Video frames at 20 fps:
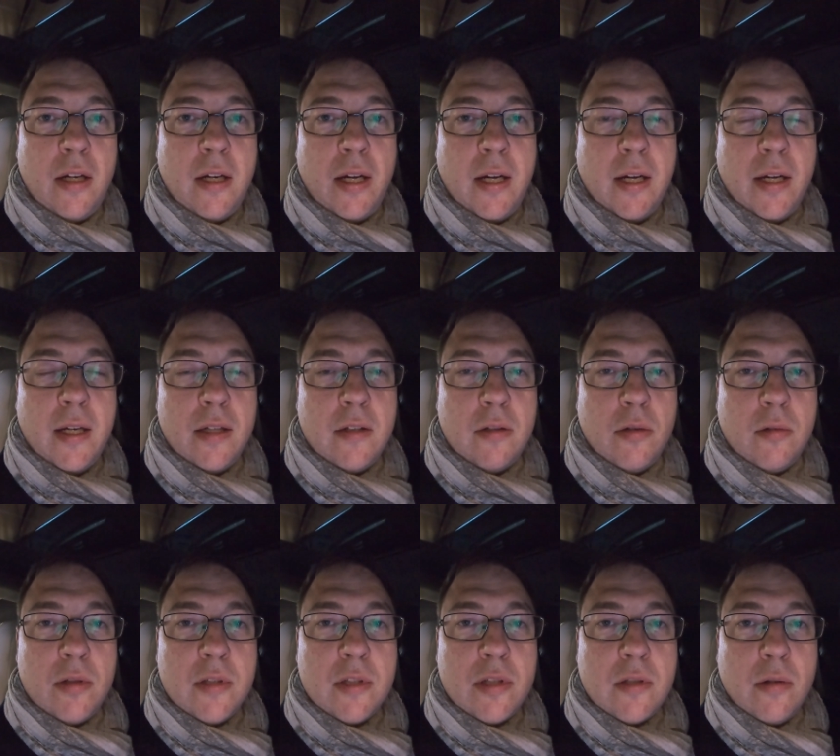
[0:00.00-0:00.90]
and
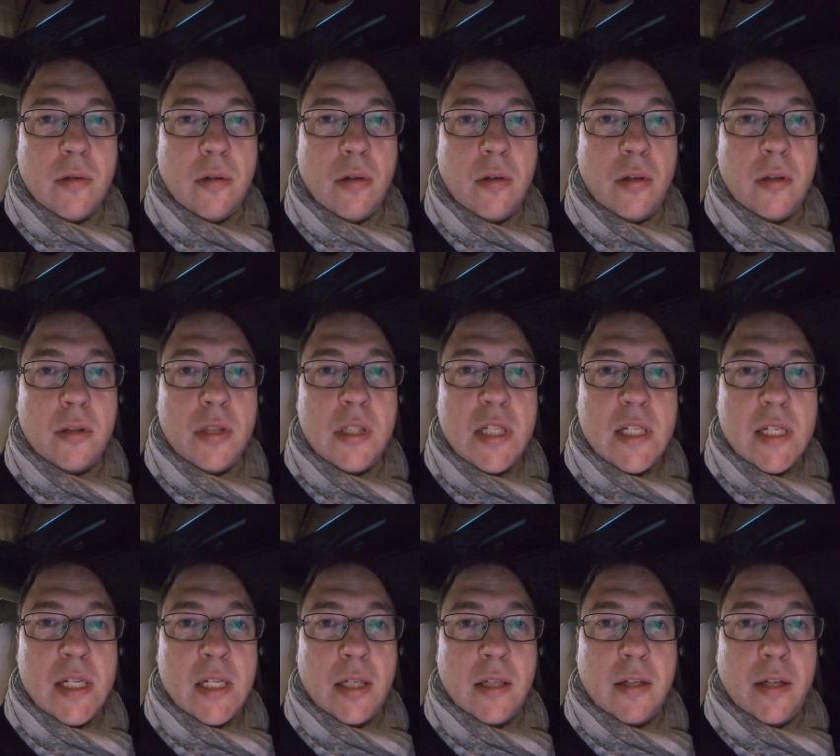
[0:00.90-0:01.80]
also
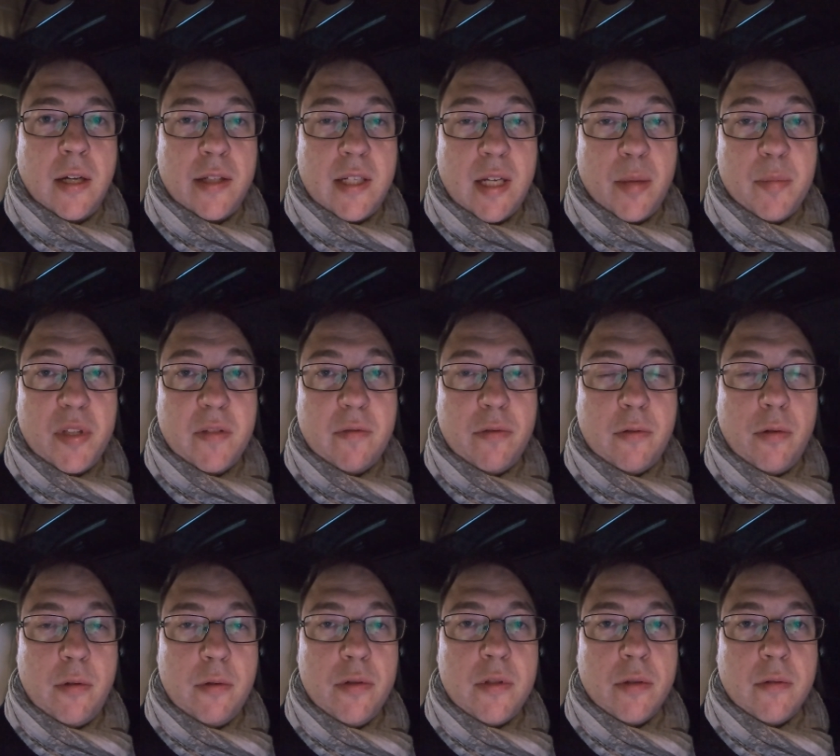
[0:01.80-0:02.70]
adaptive
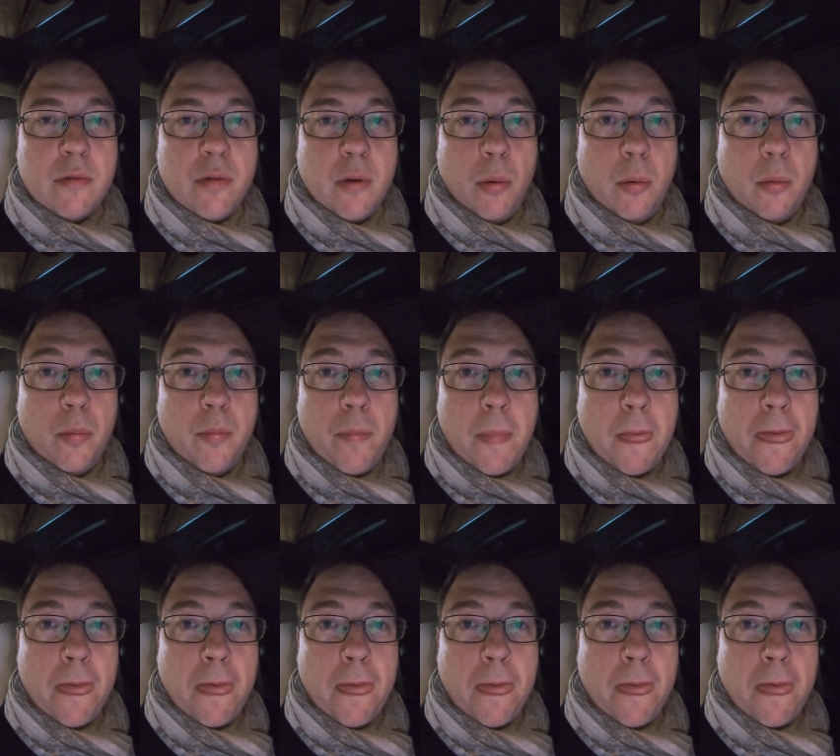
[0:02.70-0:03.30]
cruise control.